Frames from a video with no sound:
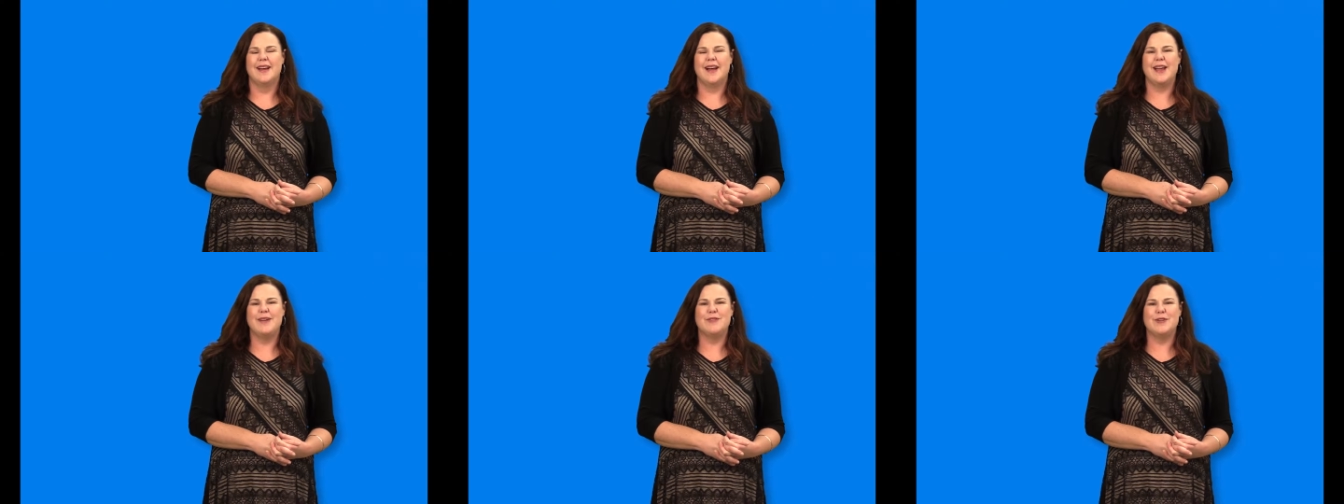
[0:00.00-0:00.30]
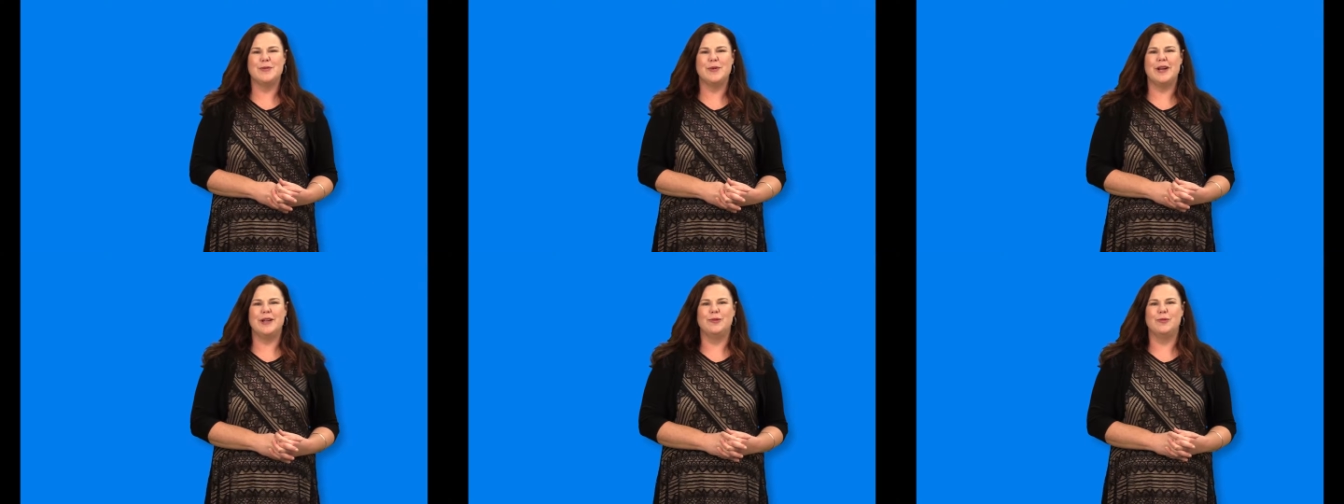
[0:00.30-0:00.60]
Hi
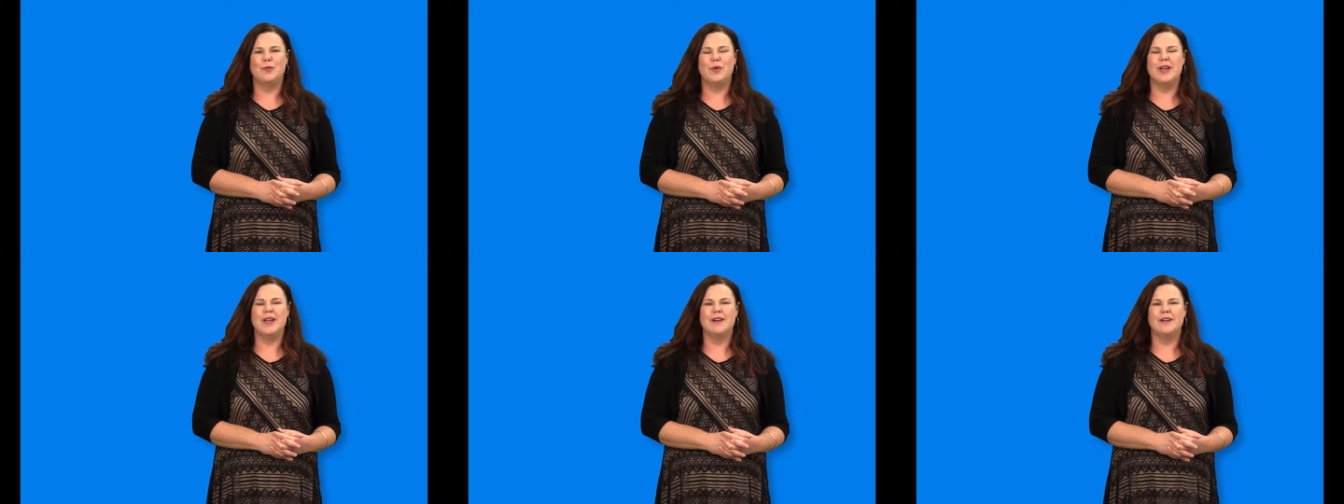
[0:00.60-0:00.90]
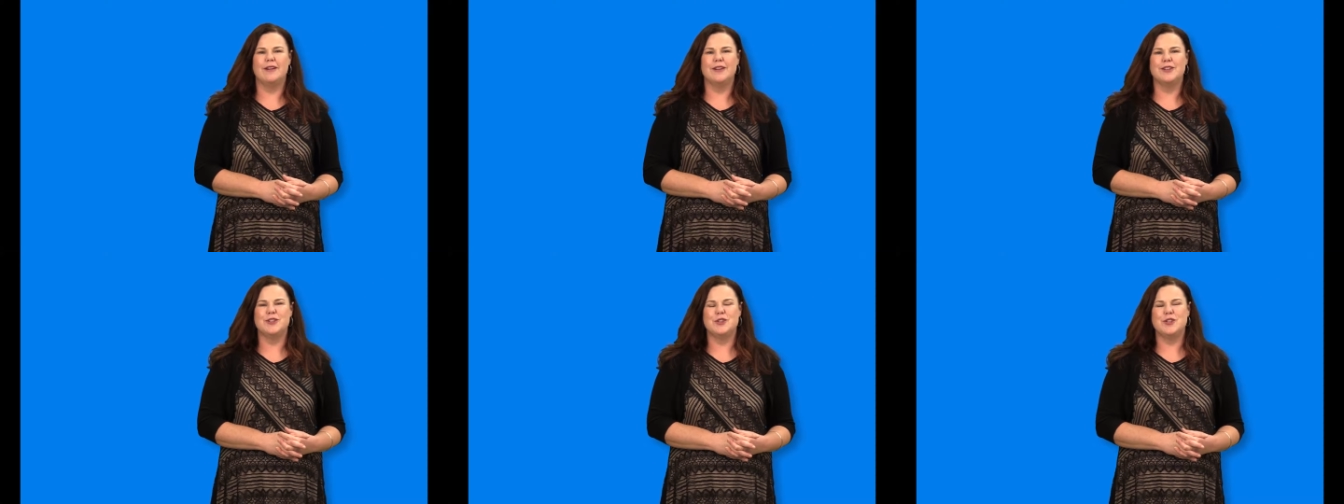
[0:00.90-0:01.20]
everyone, we
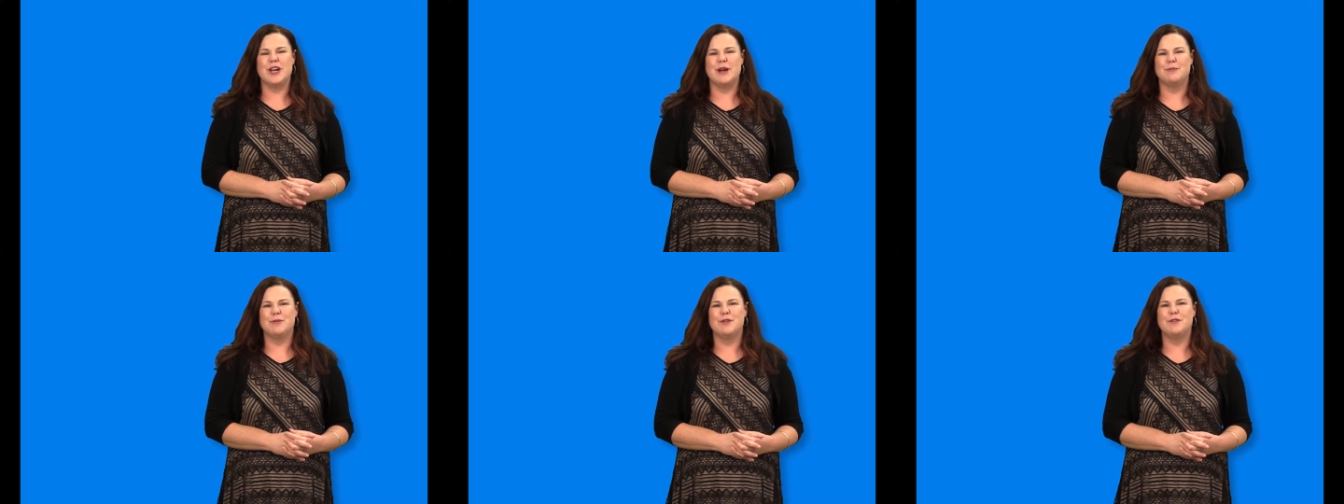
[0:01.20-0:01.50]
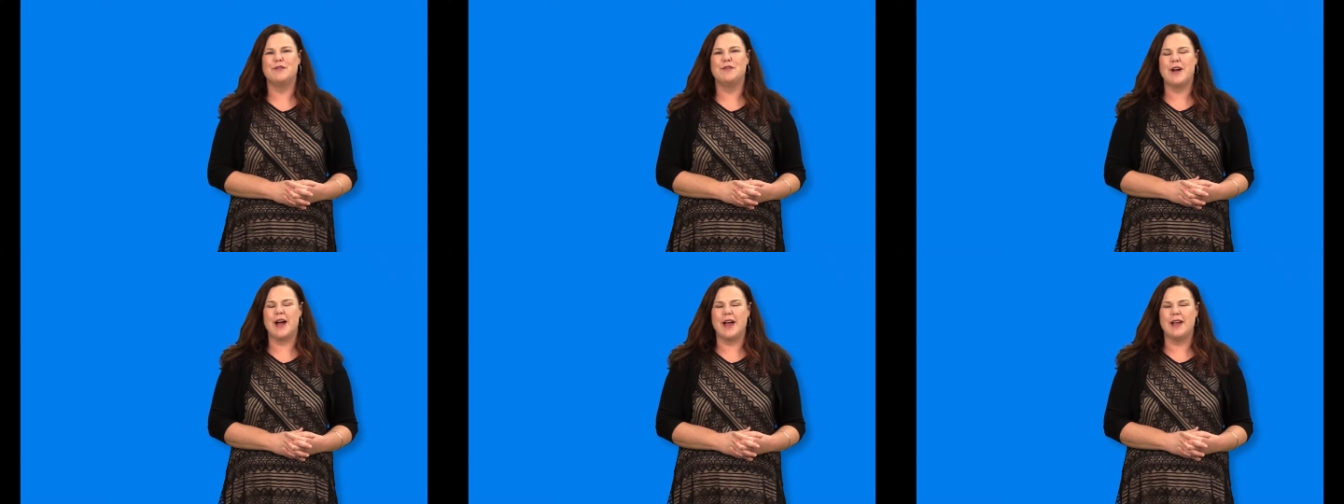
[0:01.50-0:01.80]
are in chapter
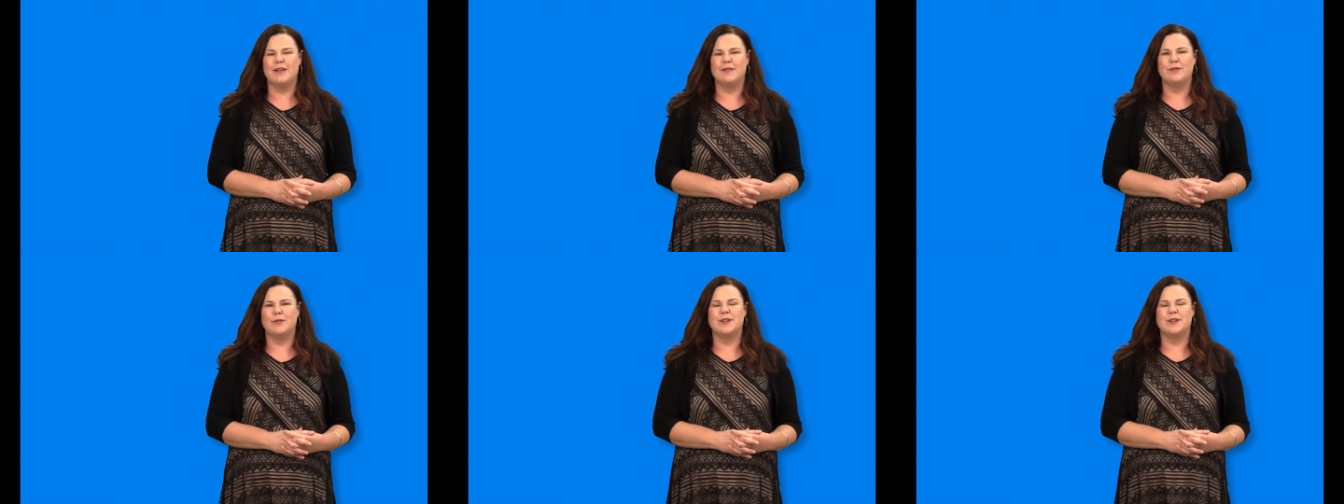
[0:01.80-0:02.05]
5,